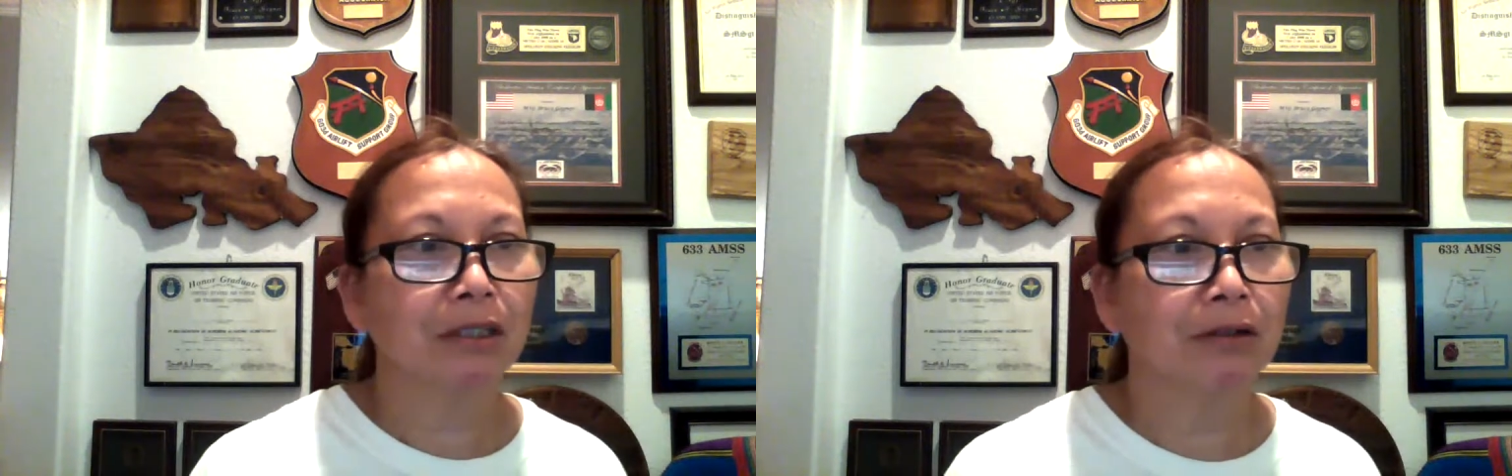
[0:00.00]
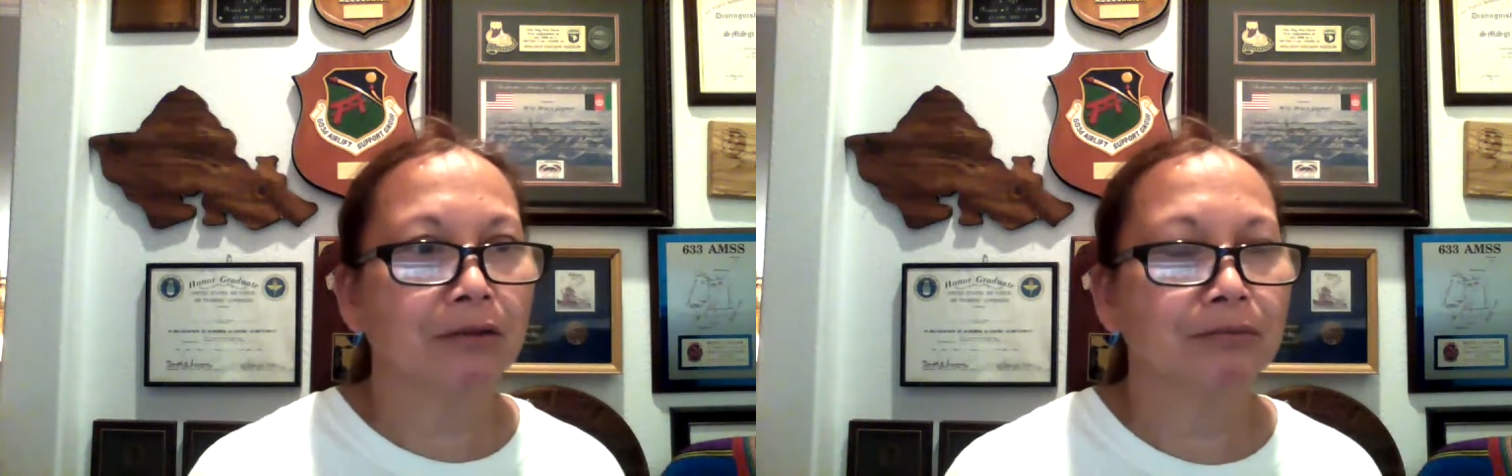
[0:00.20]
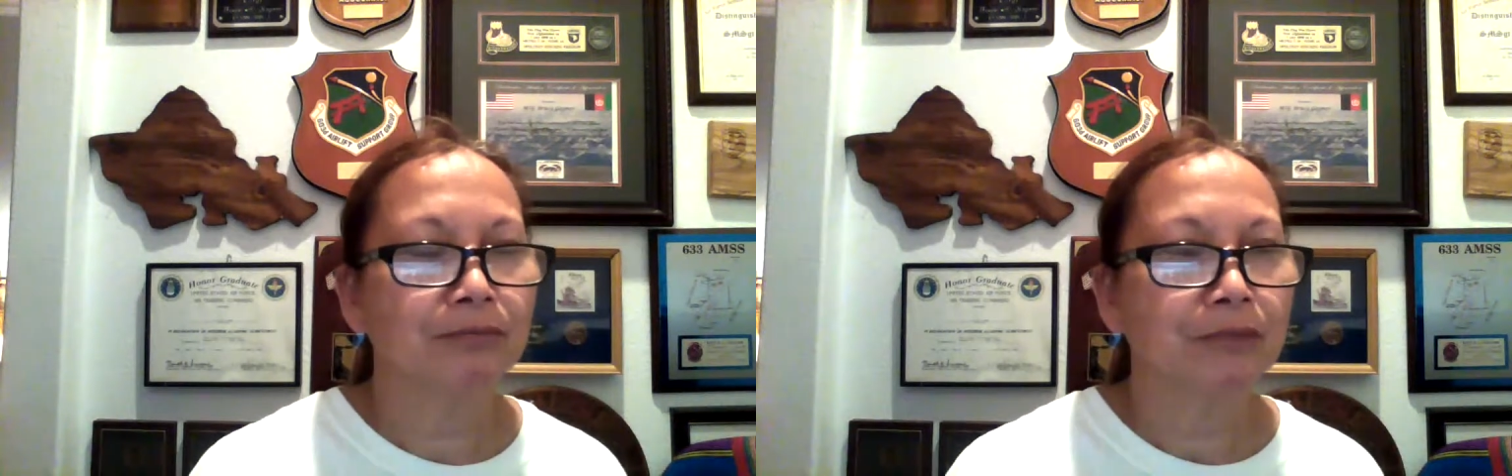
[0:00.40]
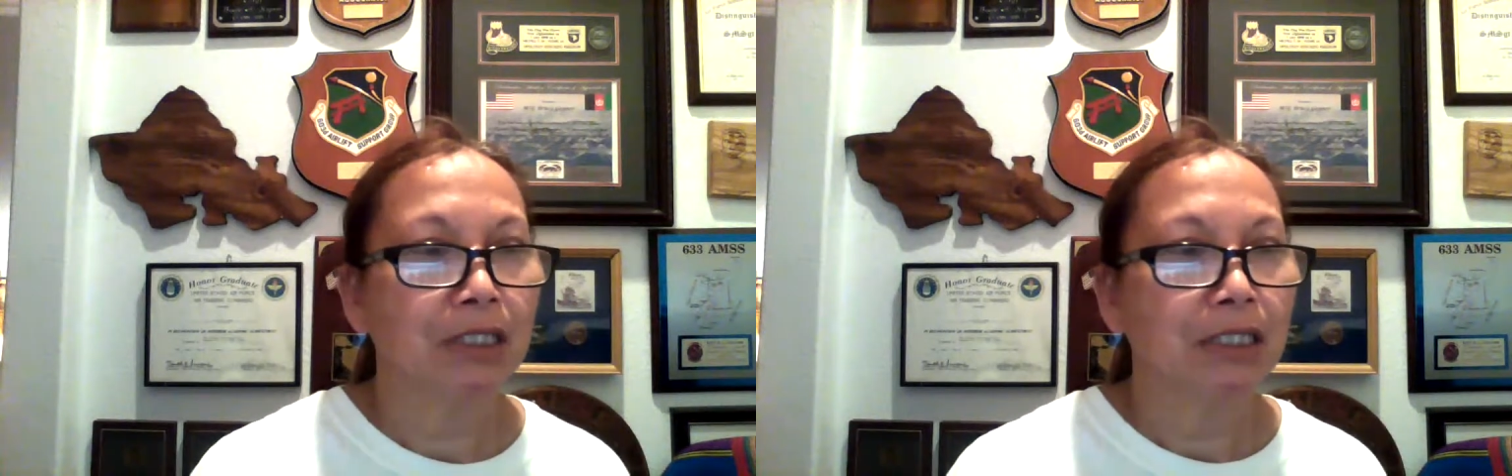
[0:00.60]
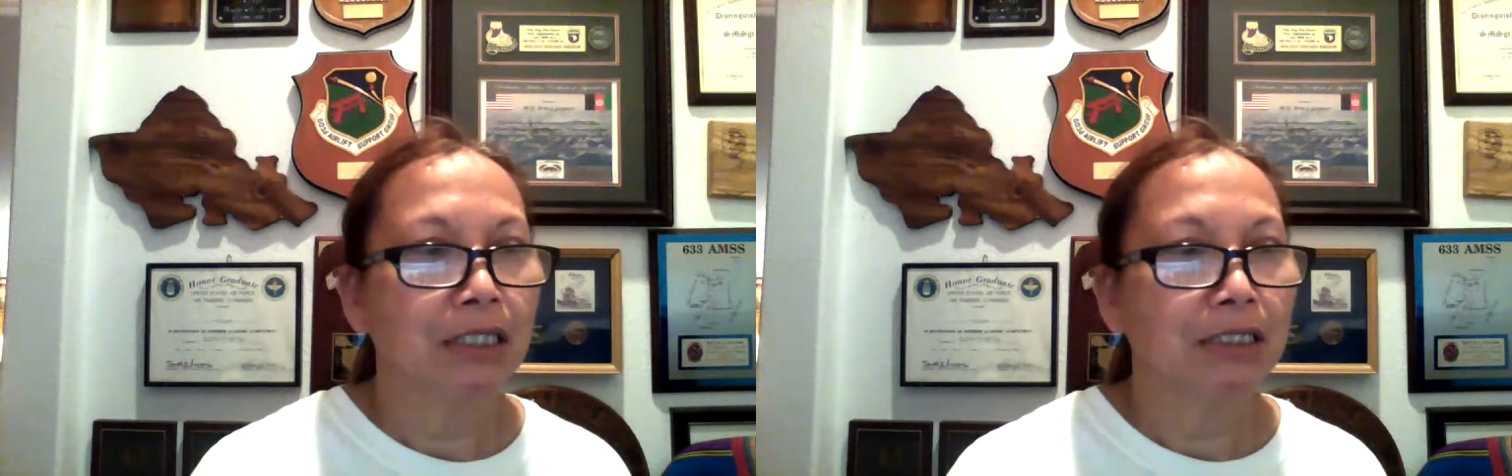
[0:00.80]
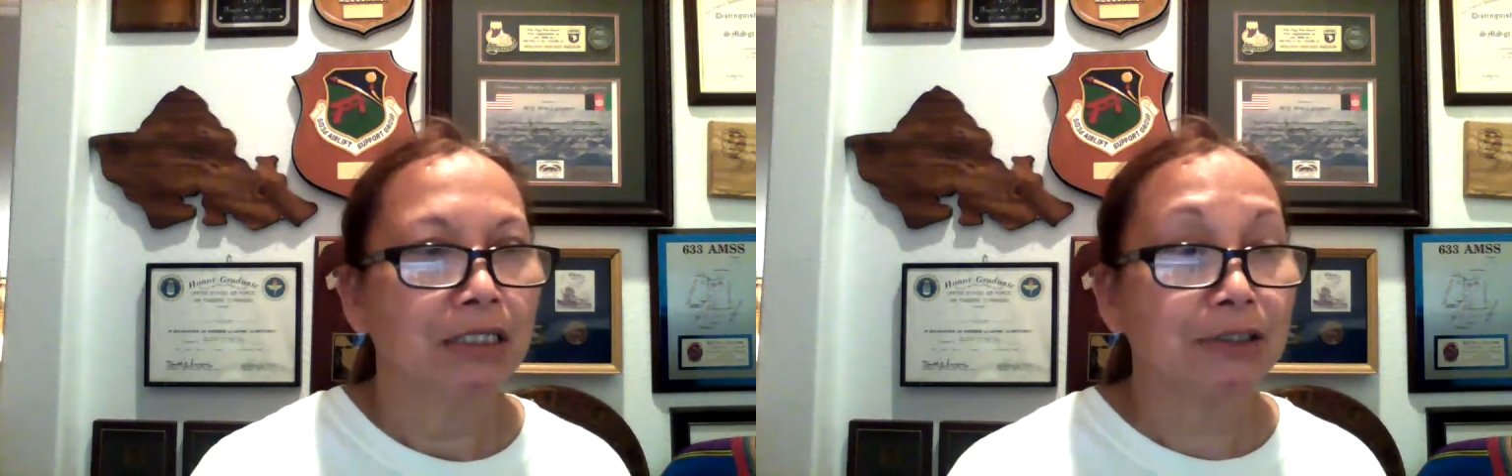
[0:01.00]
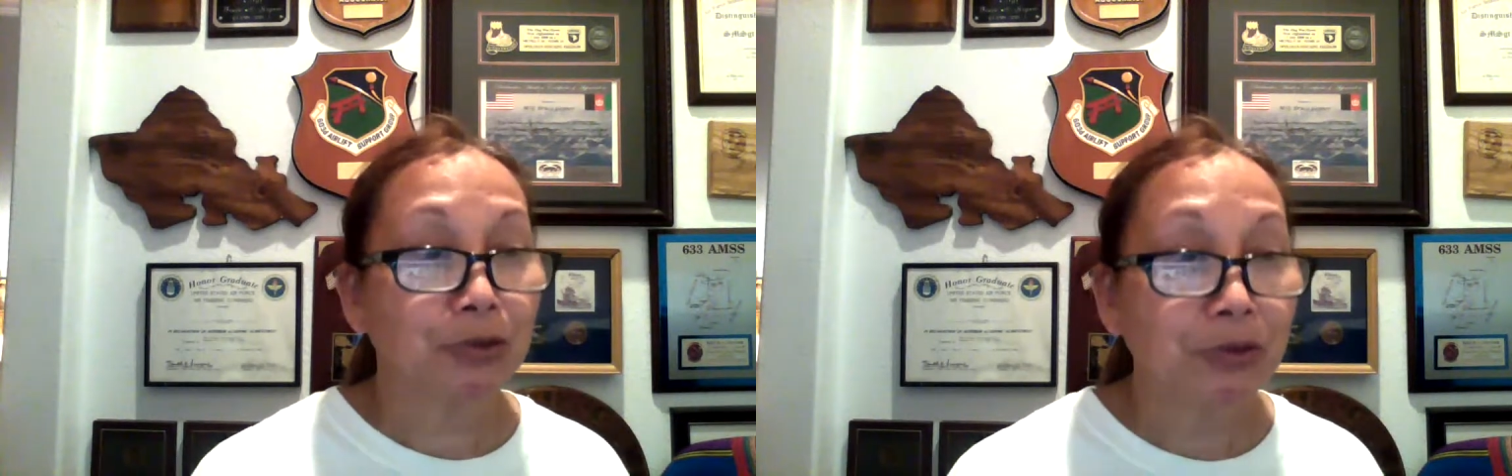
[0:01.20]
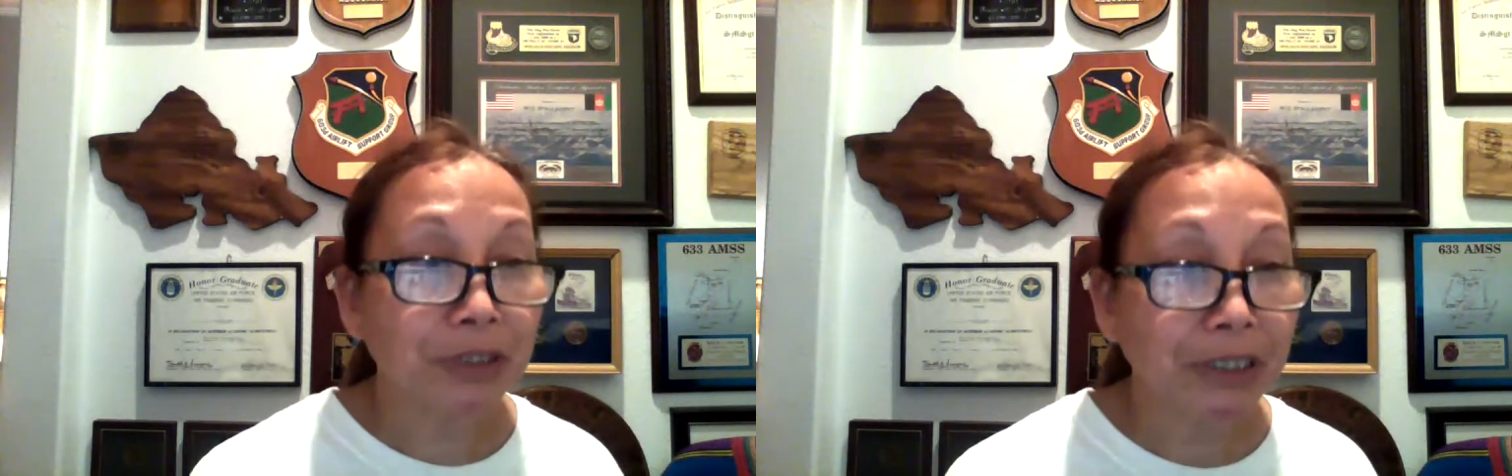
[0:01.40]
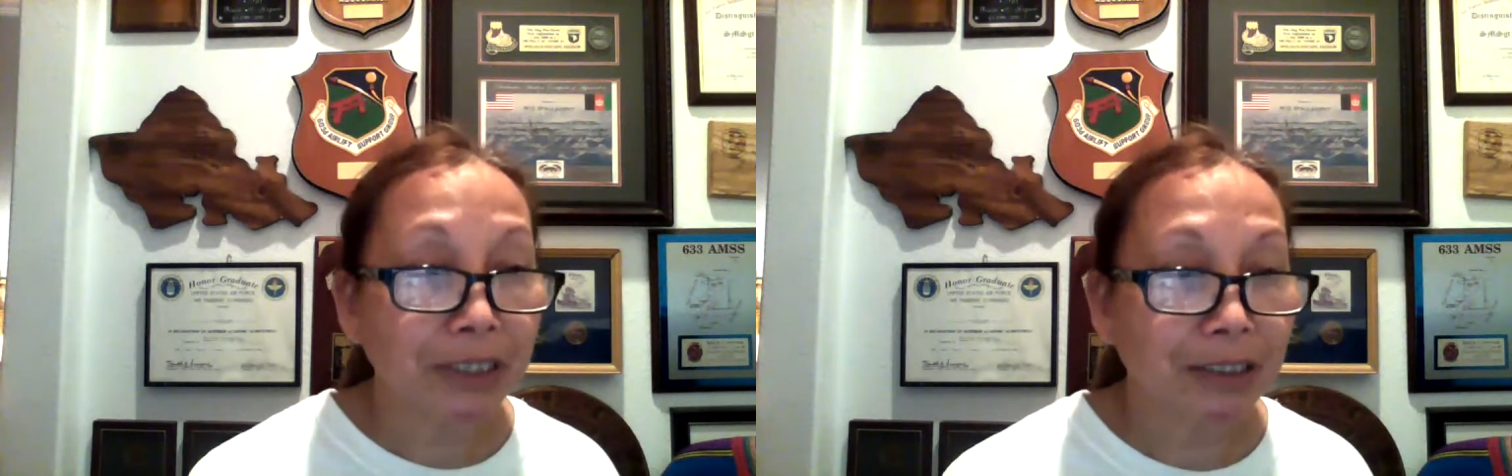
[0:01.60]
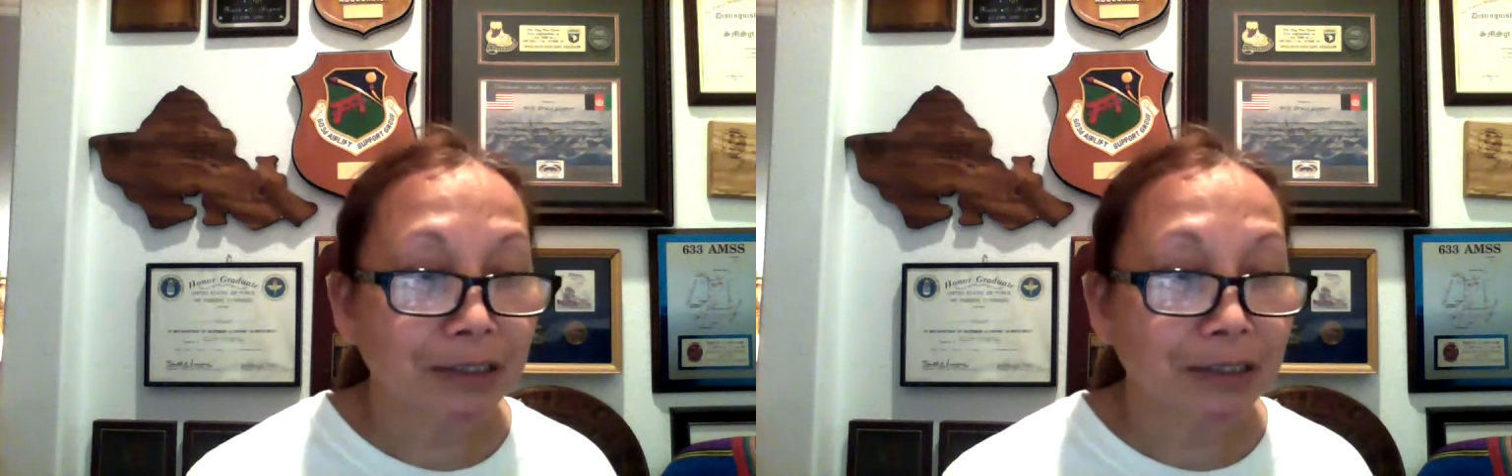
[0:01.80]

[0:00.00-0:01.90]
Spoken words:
so the